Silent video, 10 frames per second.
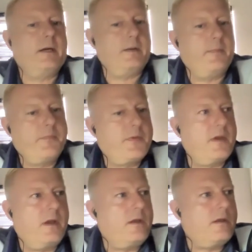I
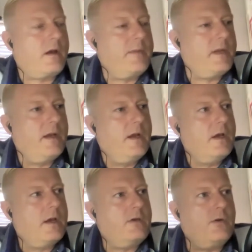mean,
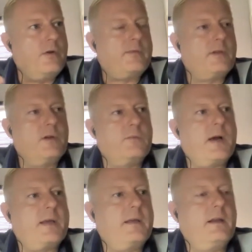you only have to look
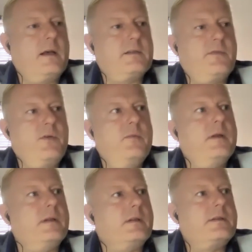back in the last few
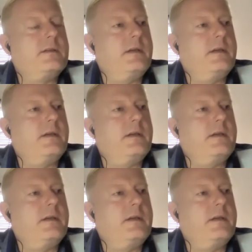months